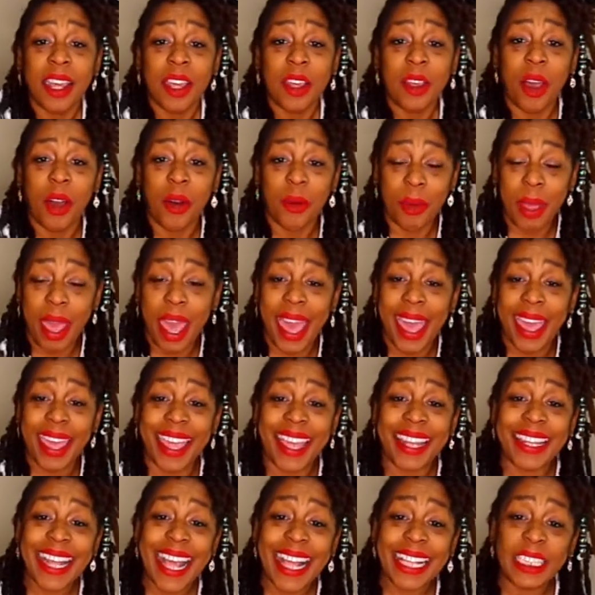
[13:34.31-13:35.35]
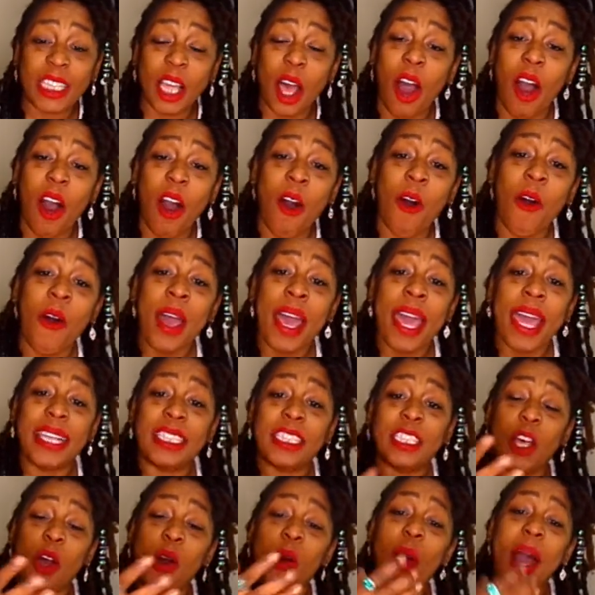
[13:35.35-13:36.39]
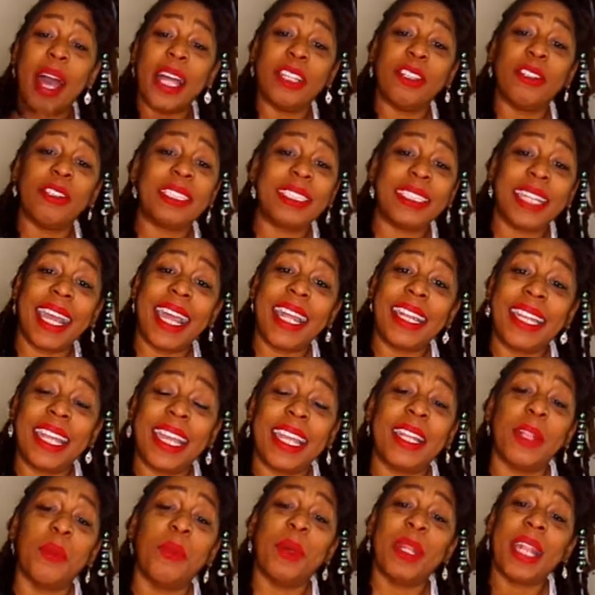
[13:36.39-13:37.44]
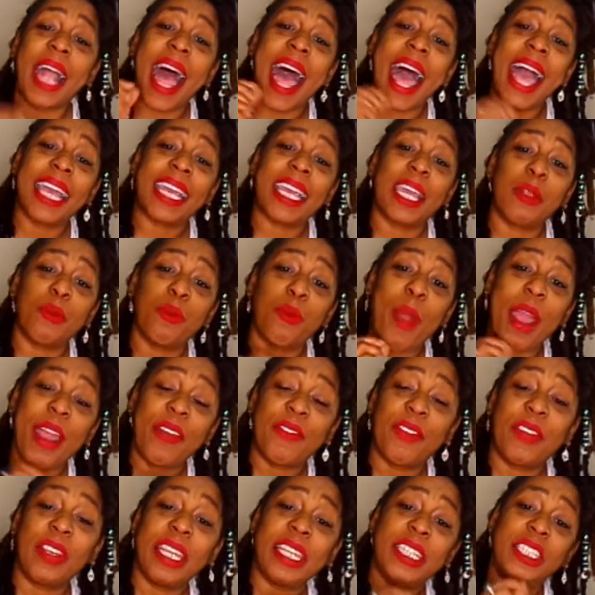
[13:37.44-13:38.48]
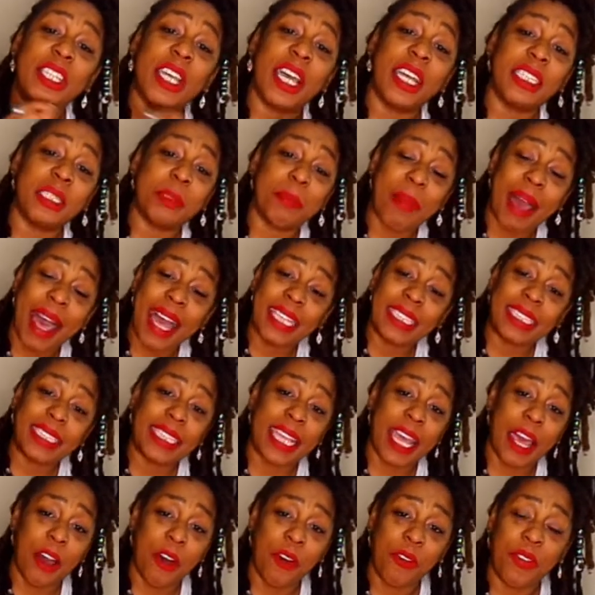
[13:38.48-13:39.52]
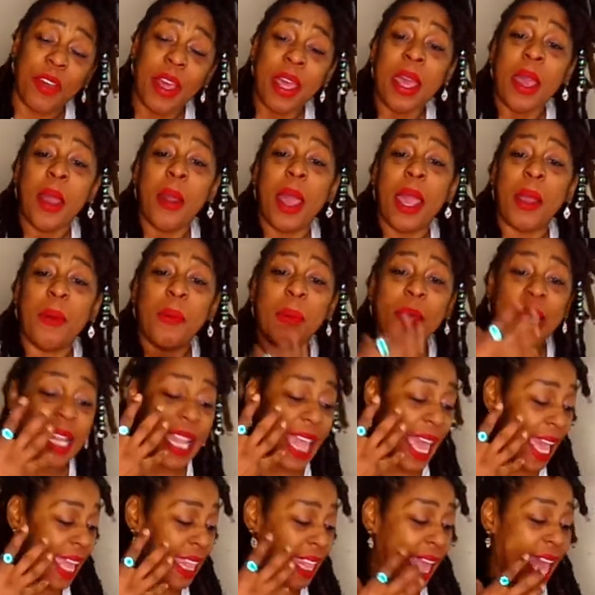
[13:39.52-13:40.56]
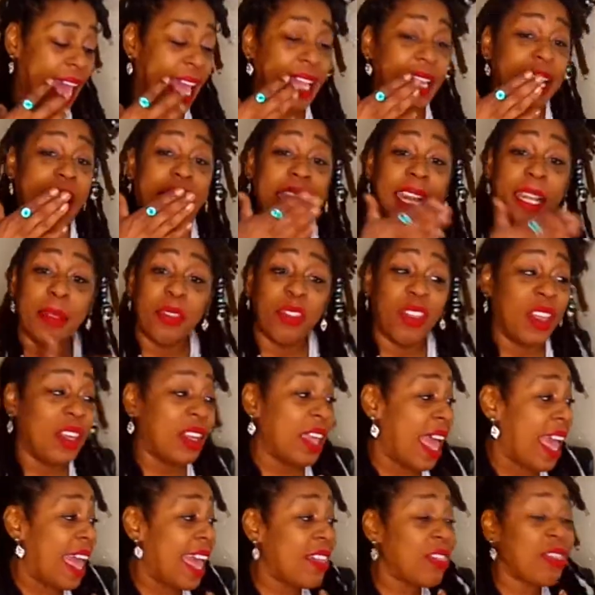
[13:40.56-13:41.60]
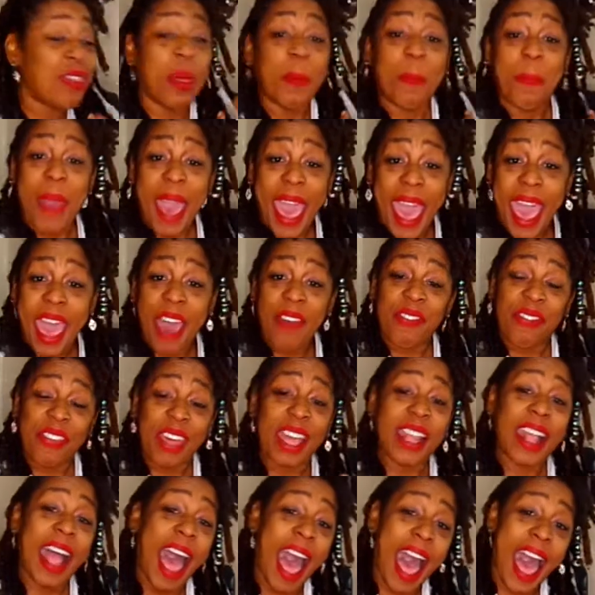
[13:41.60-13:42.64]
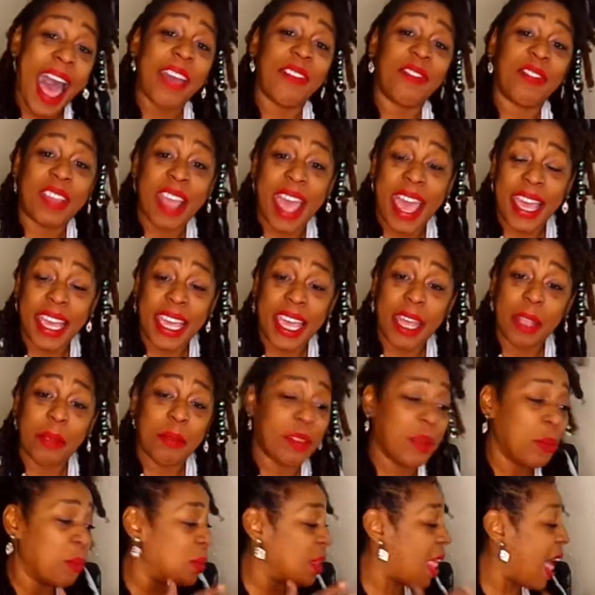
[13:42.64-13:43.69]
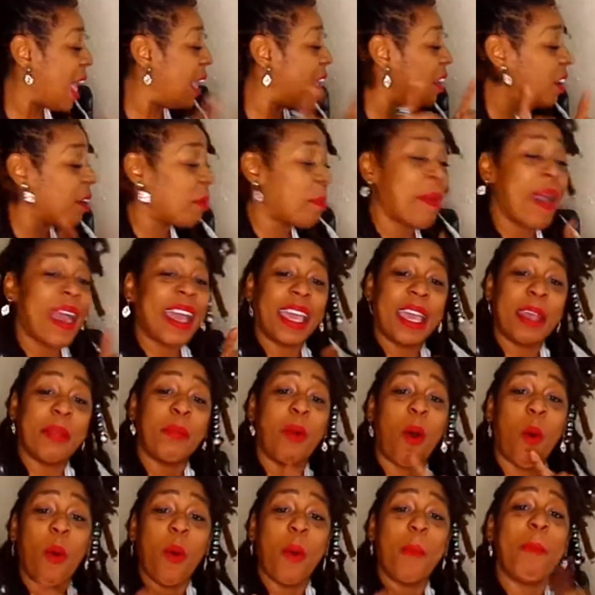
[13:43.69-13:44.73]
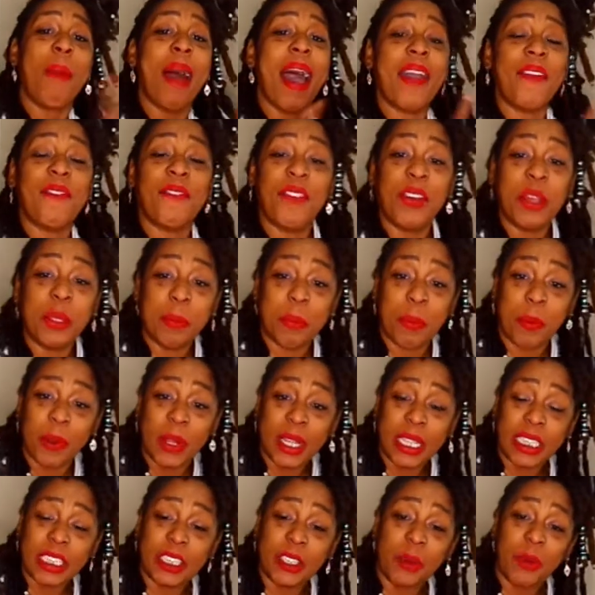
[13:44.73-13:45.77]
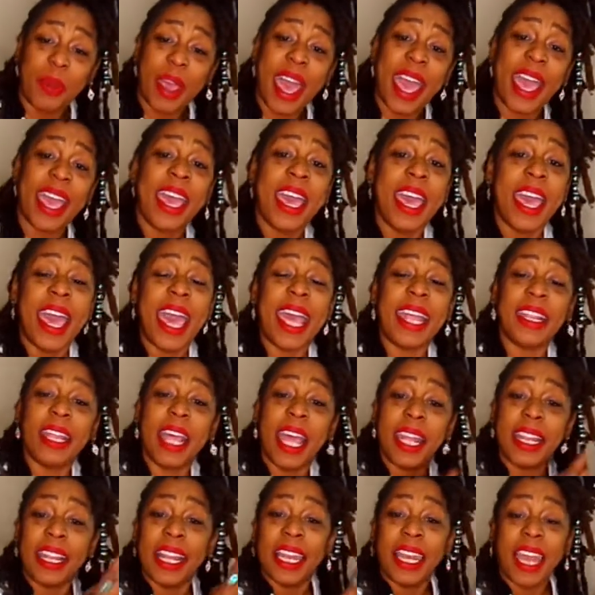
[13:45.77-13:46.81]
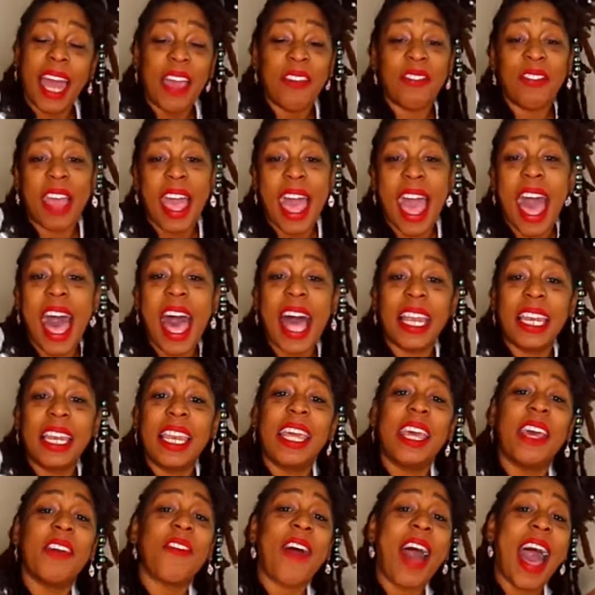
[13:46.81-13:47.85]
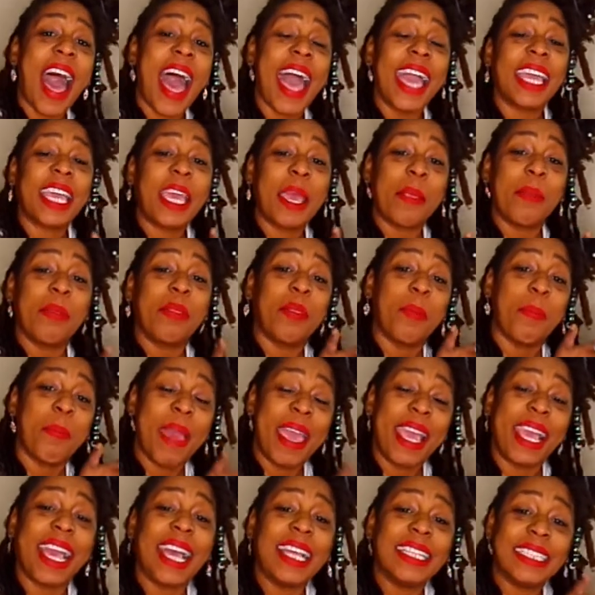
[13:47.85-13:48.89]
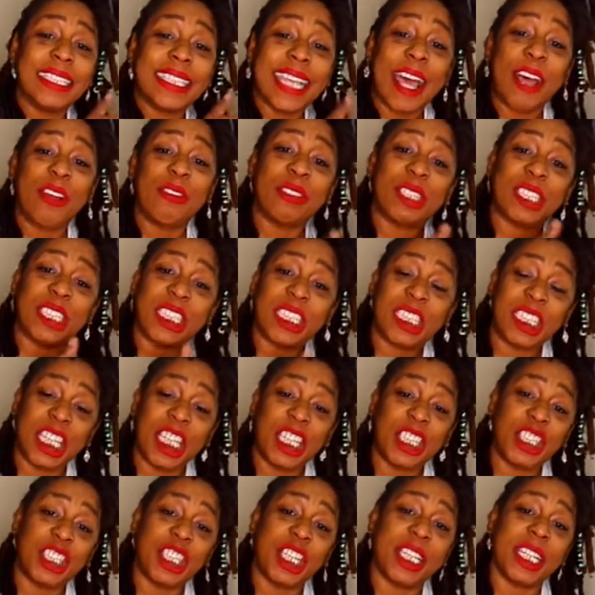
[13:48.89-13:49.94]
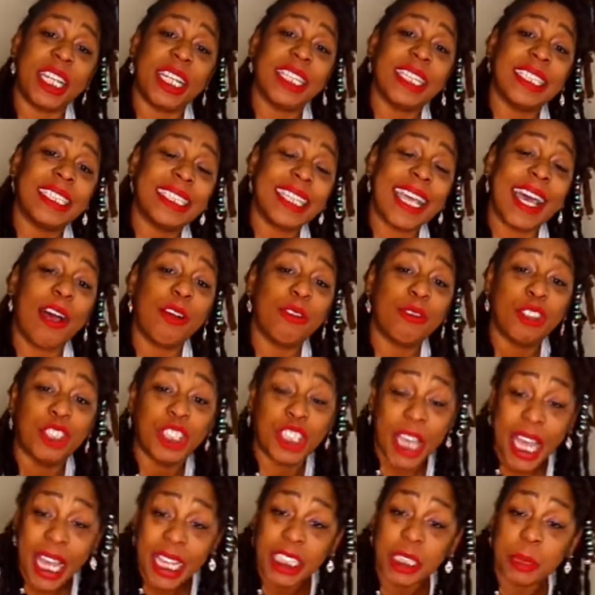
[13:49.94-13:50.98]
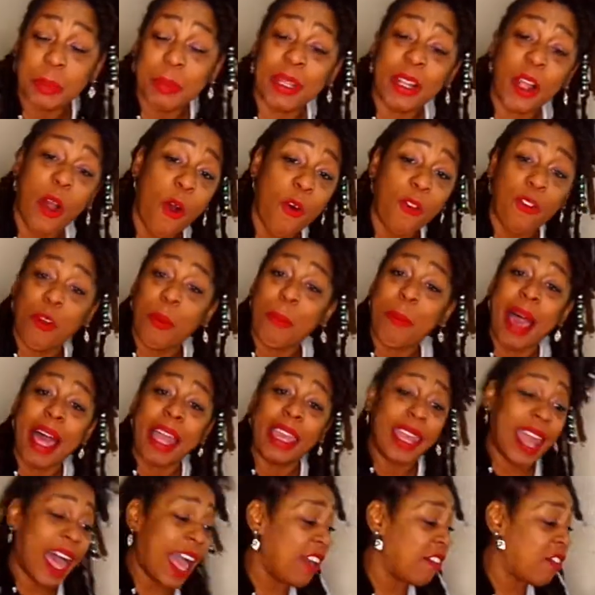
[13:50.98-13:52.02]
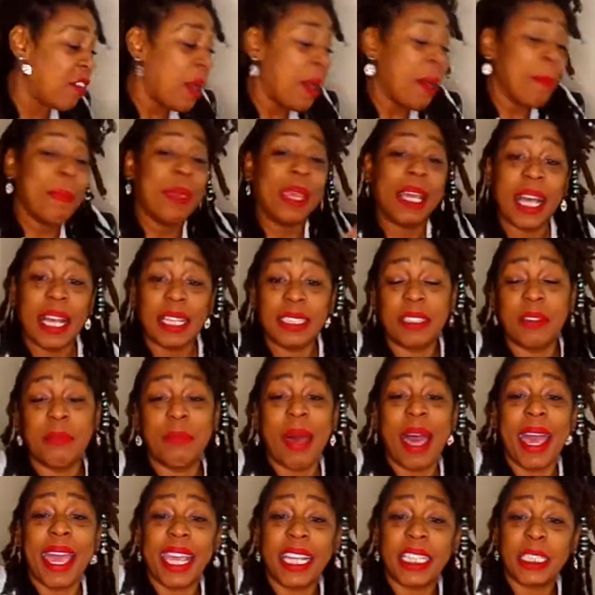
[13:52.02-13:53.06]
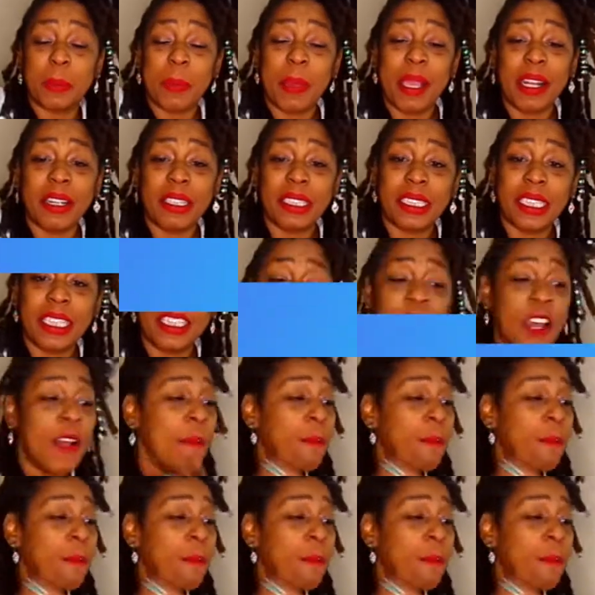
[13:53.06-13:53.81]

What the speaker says: Okay, and that's all. And so understanding when I can rightfully judge myself, and the path that I've taken, when I look back on my footprints, okay, and in the life that I live, I can make a sound decision and a sound judgment over my life because of my experiences.